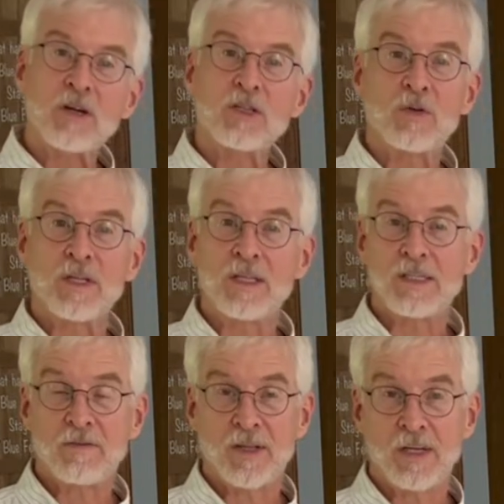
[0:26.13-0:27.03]
doing
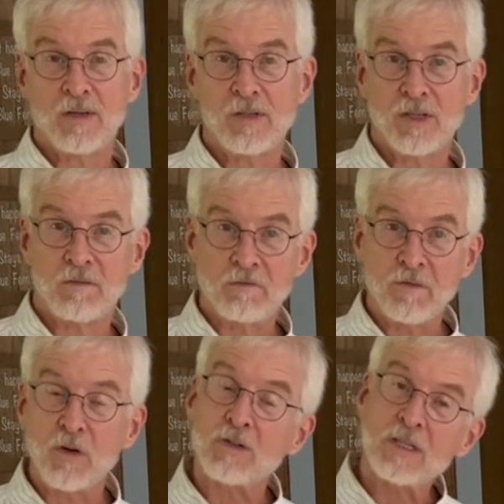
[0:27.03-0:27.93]
these videos, the
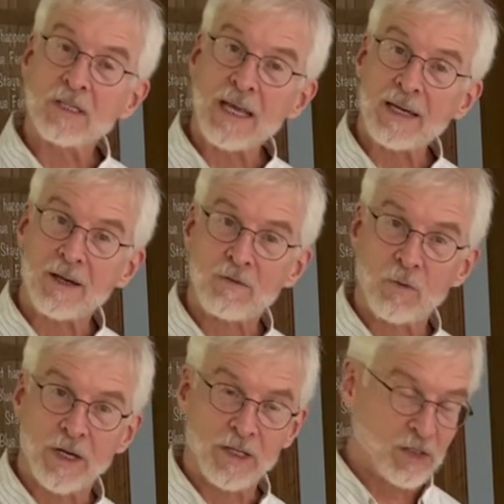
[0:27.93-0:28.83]
first set of
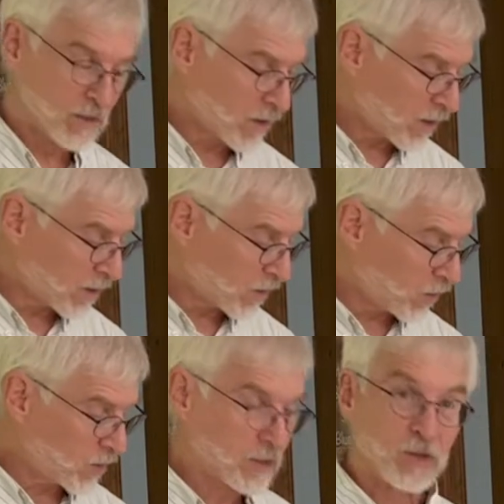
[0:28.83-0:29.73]
which are
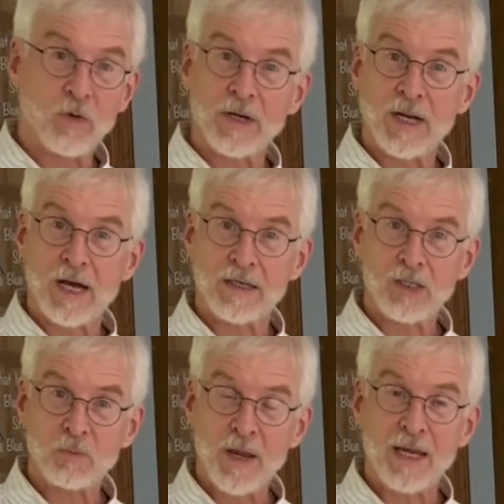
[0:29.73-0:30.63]
on Granada,
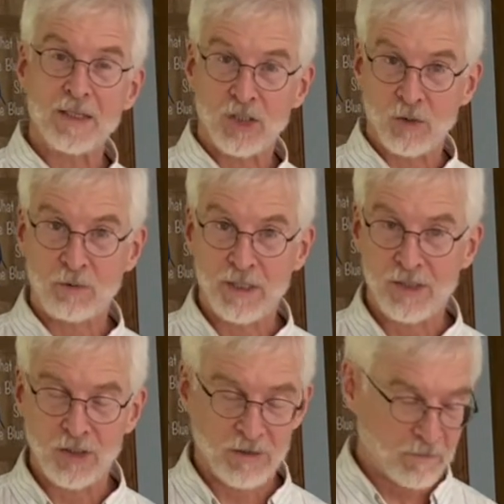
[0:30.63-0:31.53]
Spain, so please
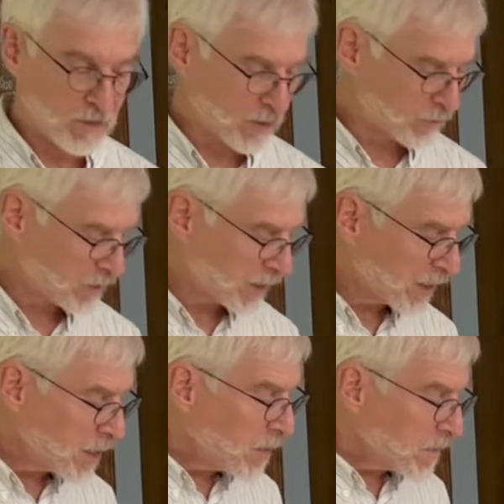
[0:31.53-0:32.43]
look for those.
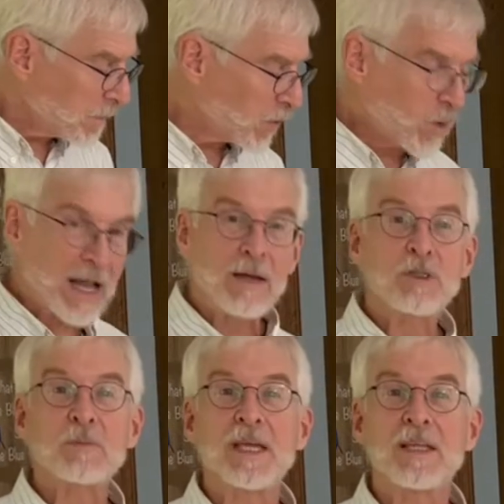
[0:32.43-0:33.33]
But while I
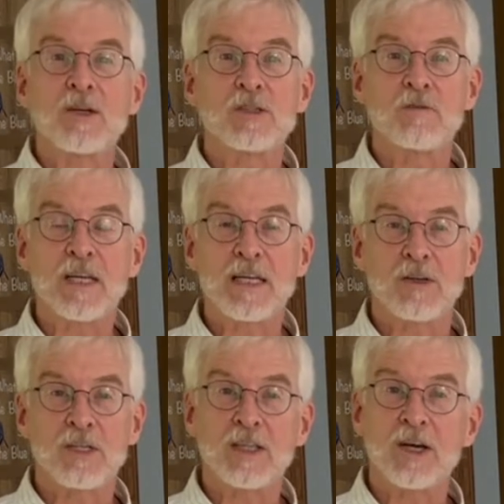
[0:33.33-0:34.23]
was making those
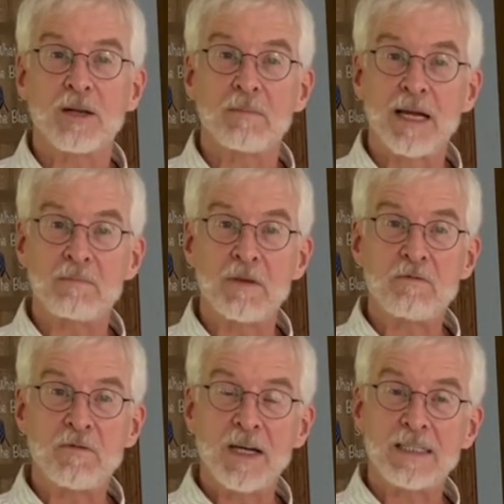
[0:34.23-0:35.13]
videos, I thought it might be
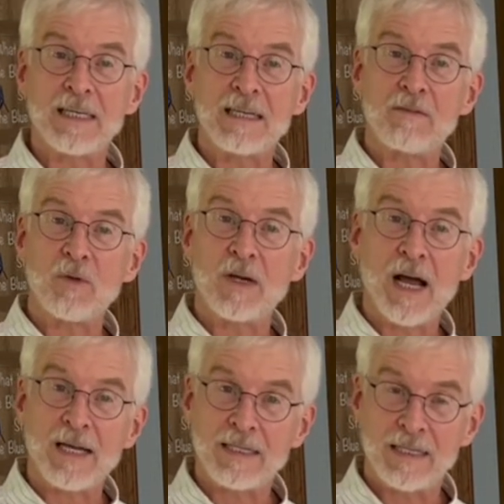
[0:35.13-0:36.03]
fun to give you an
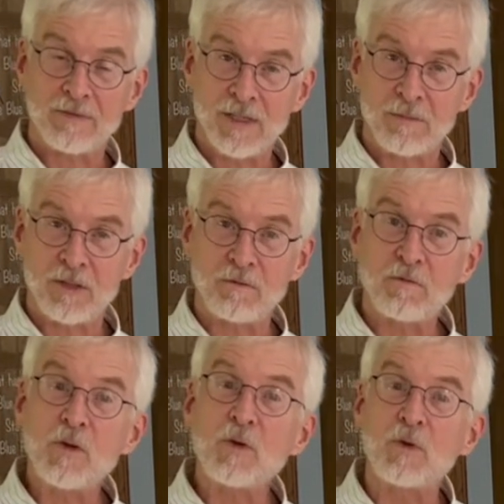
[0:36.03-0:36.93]
idea of some of the
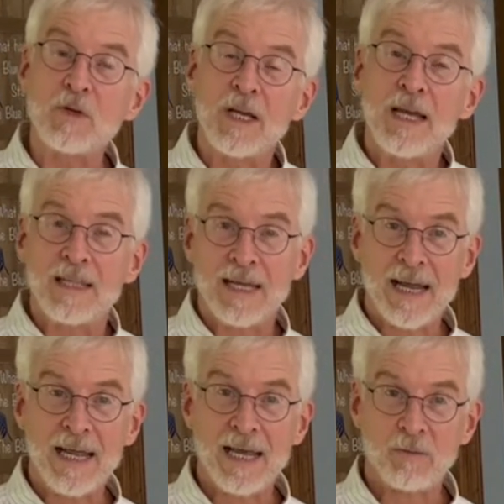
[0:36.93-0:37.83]
food that I
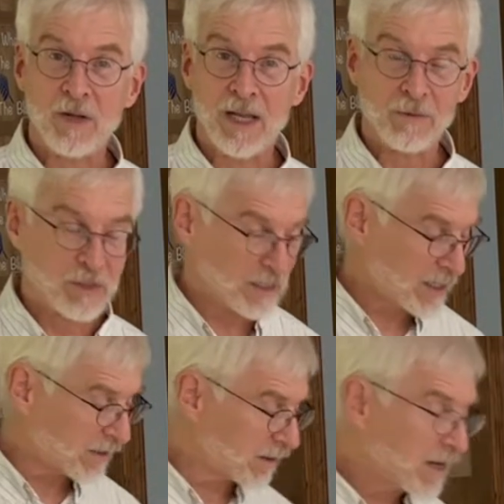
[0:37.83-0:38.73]
had while I was
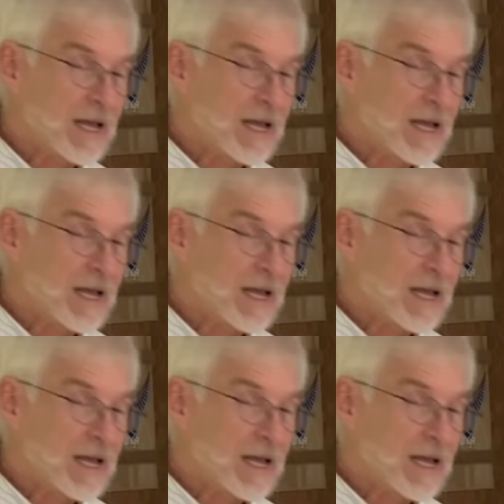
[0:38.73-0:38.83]
there.